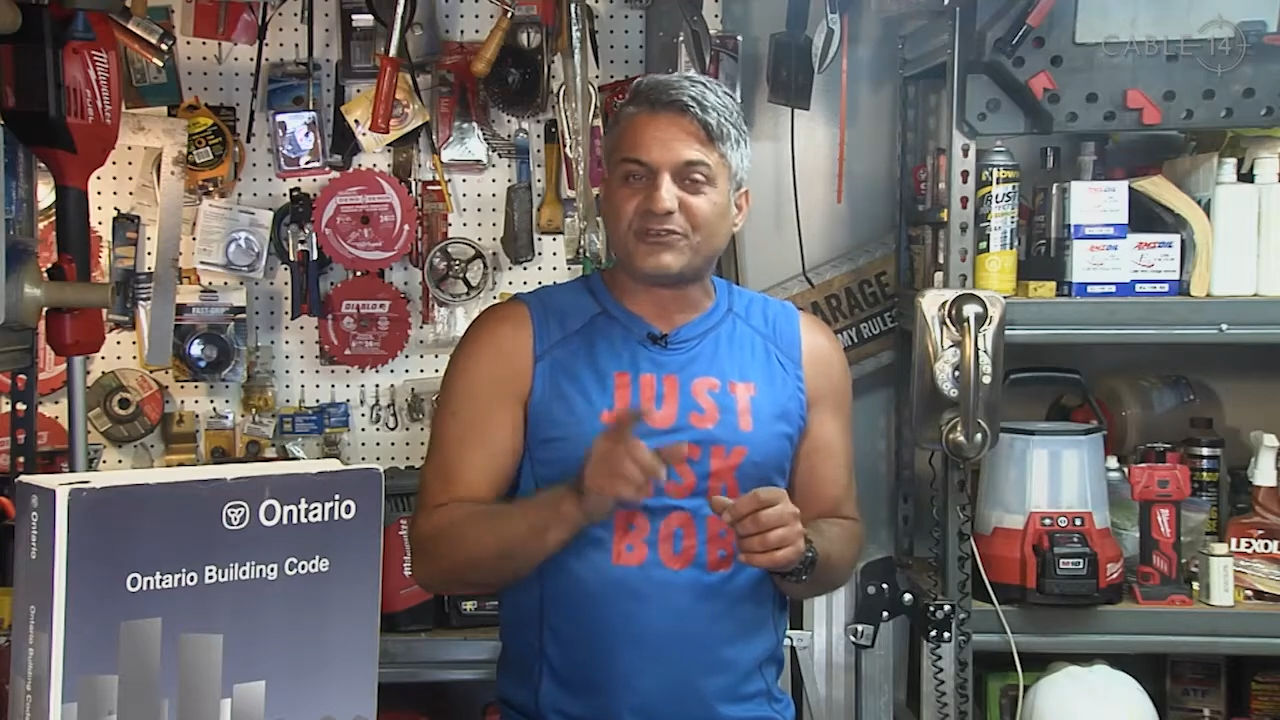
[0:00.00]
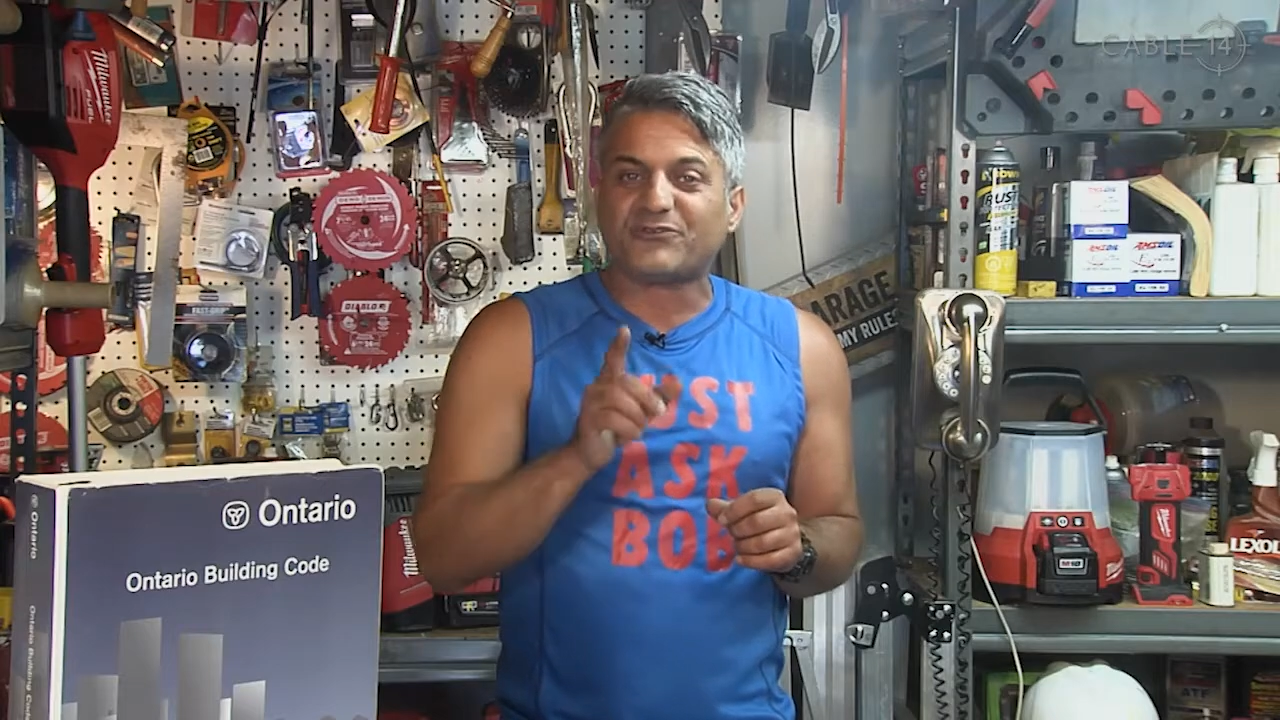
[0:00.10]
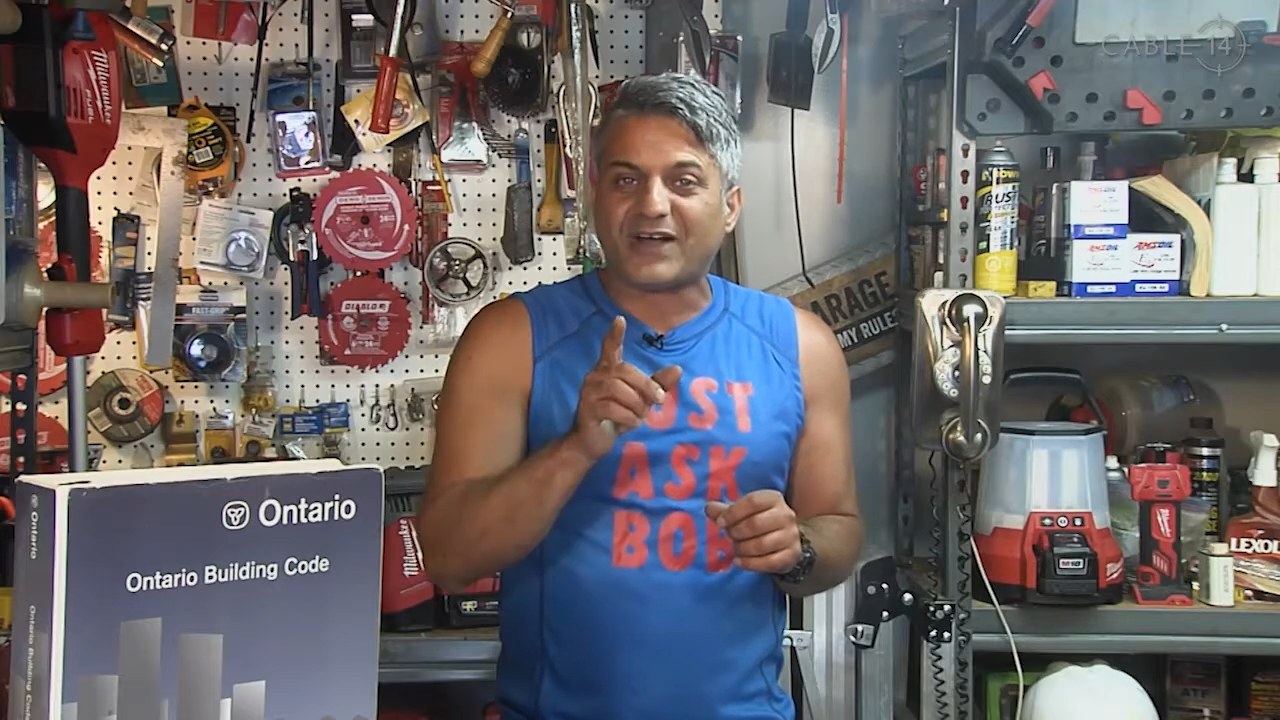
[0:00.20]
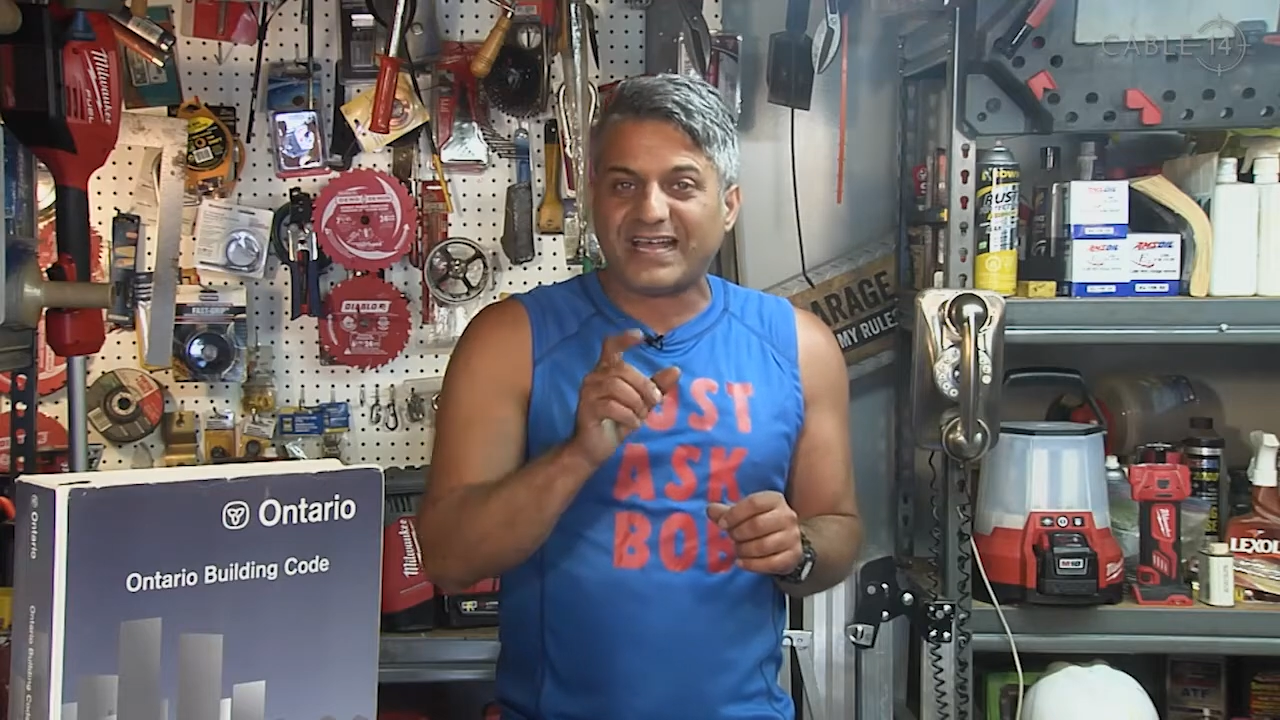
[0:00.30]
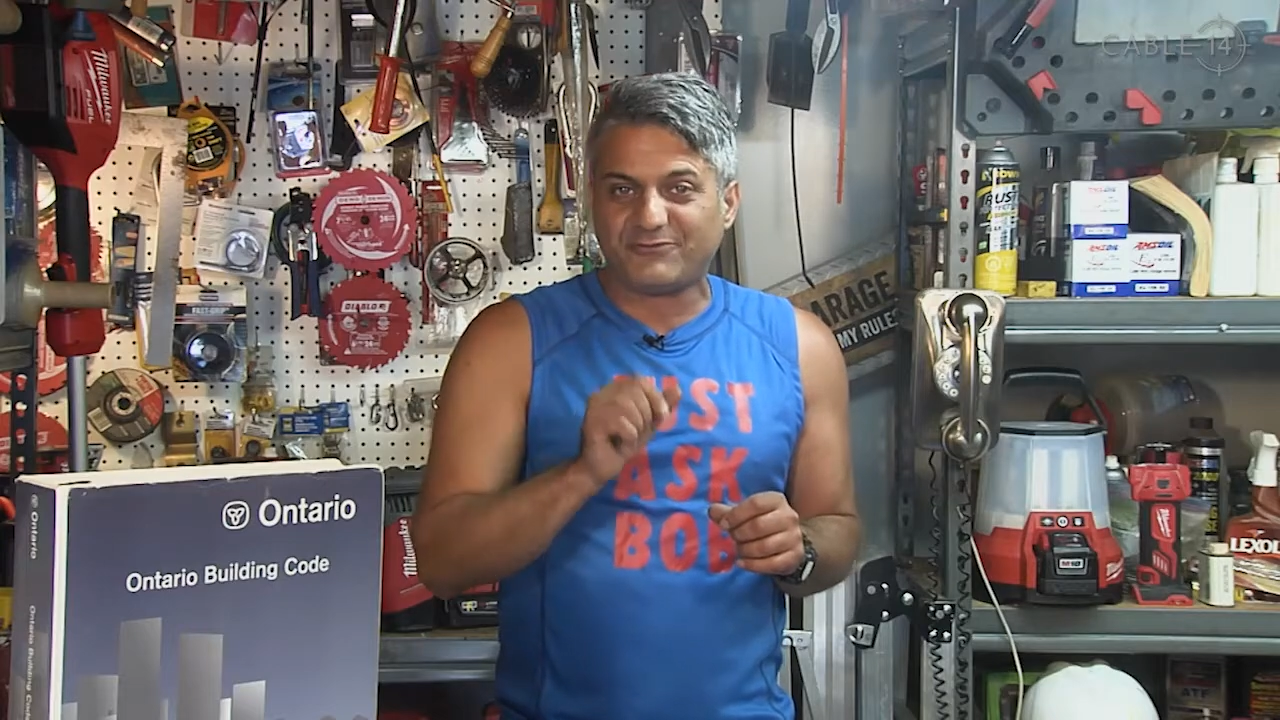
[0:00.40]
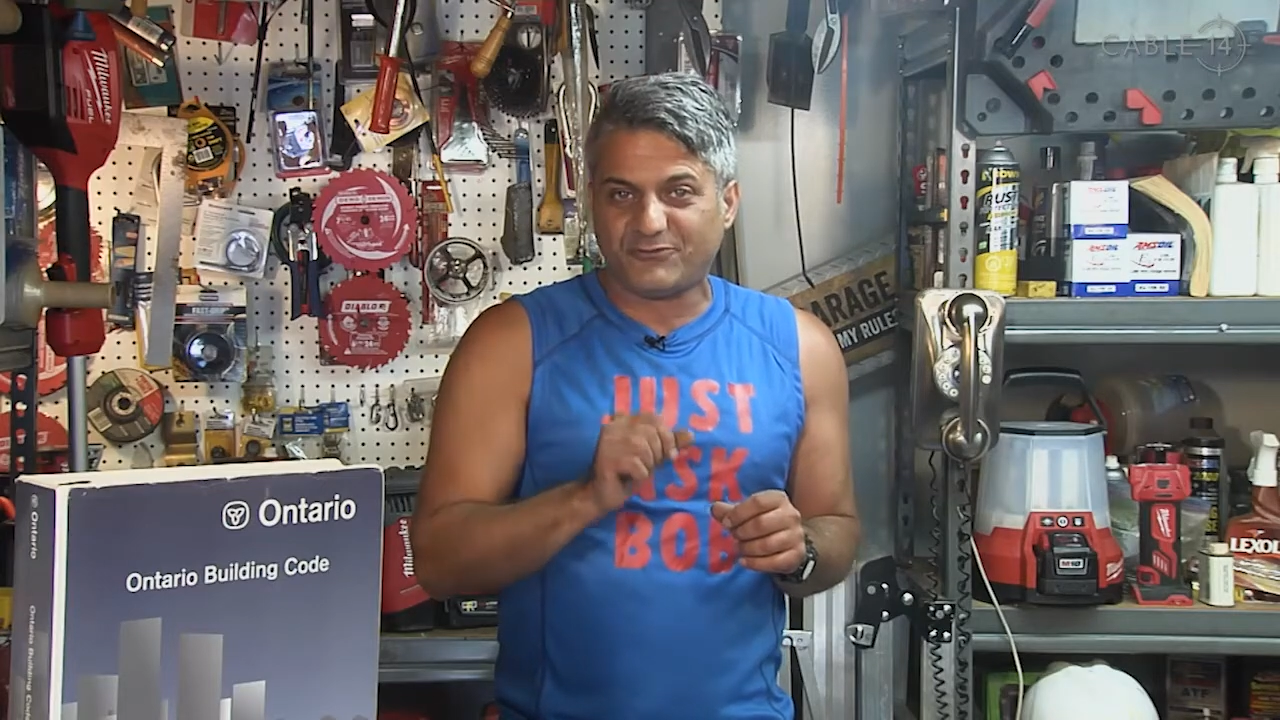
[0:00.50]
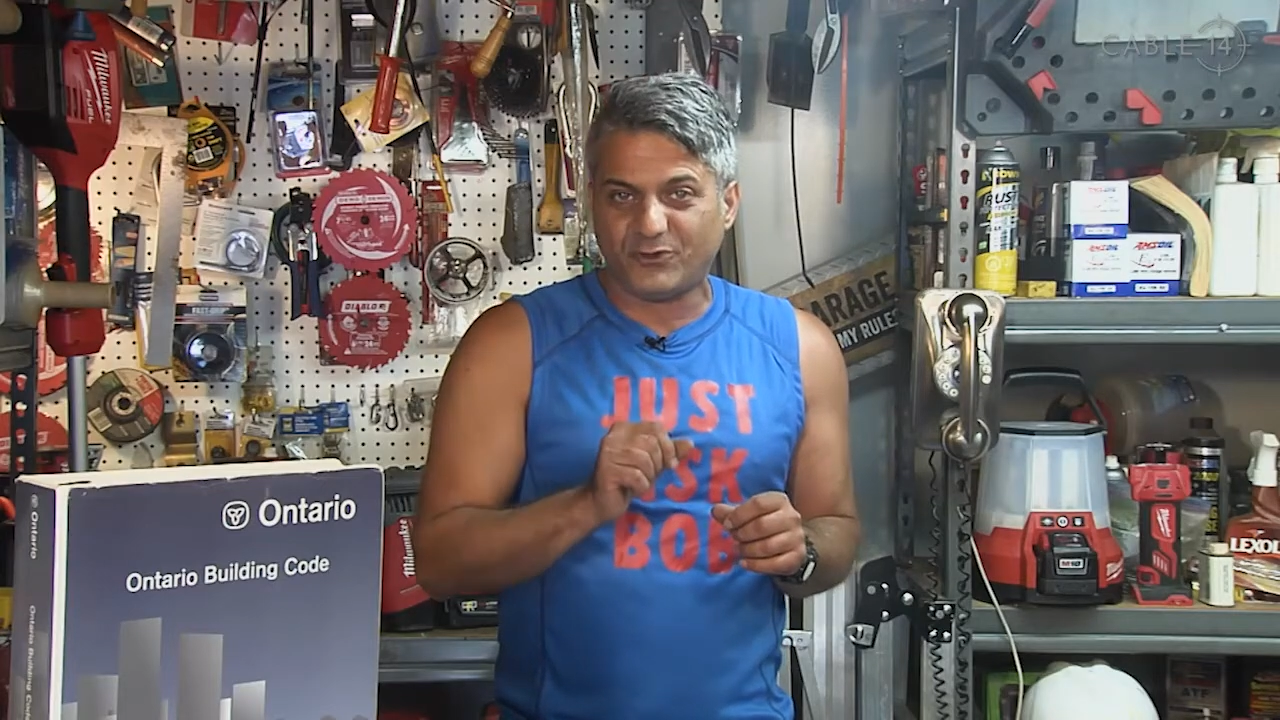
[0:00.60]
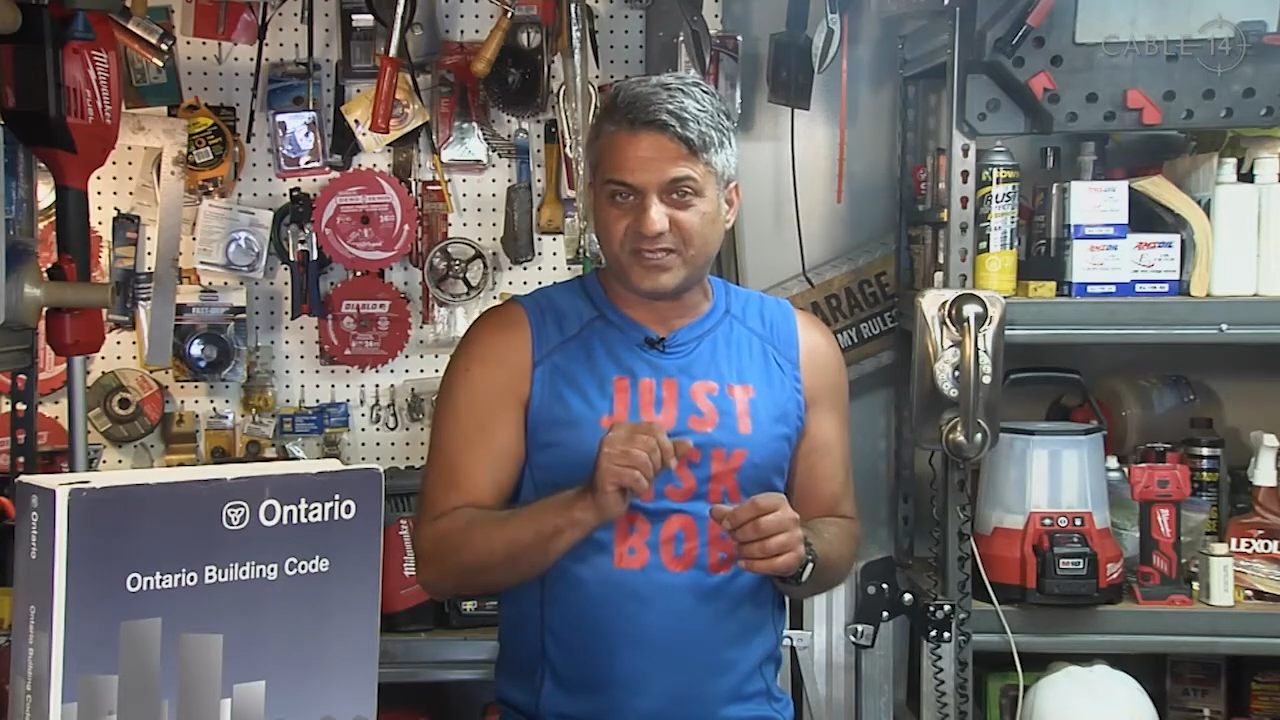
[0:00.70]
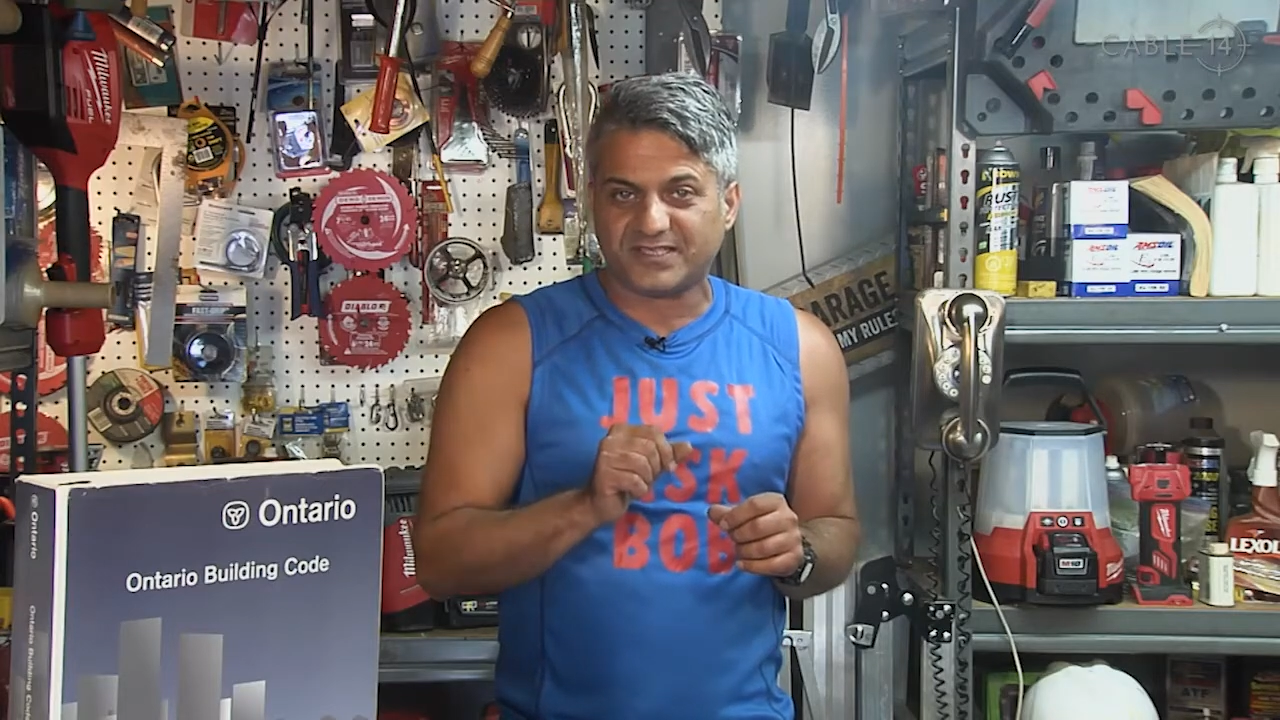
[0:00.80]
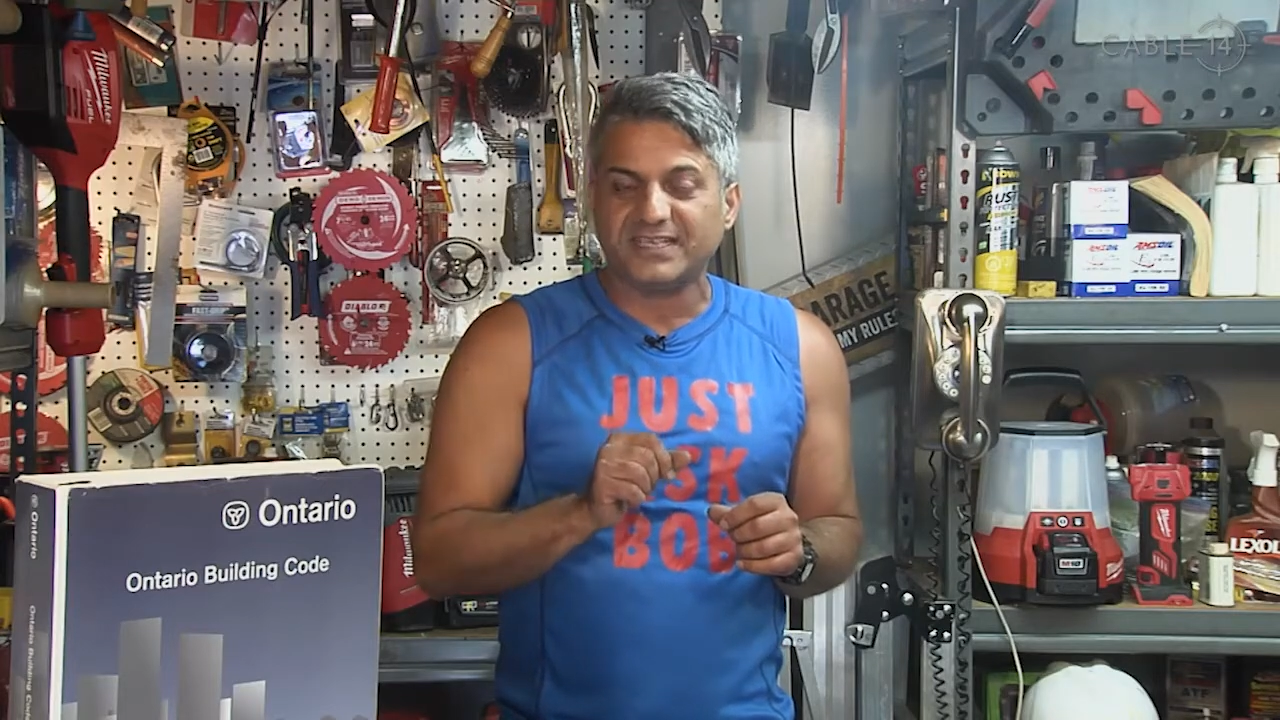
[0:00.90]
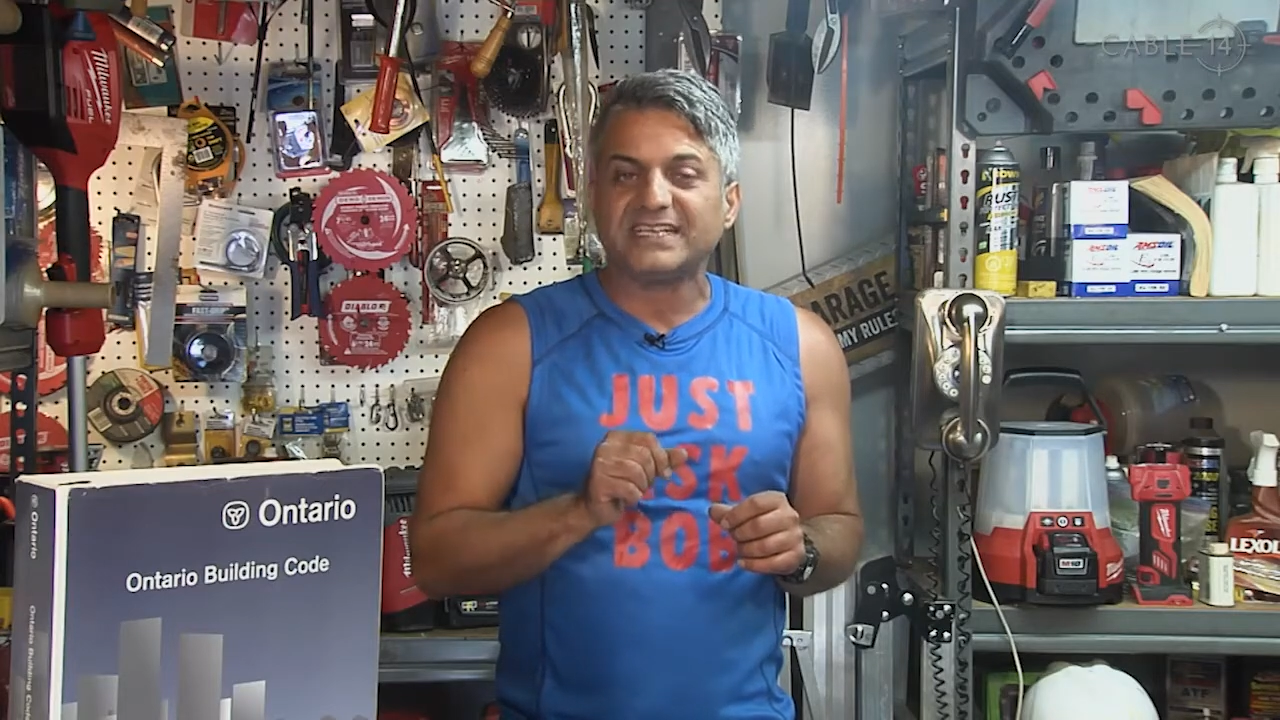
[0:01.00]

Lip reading: 5-foot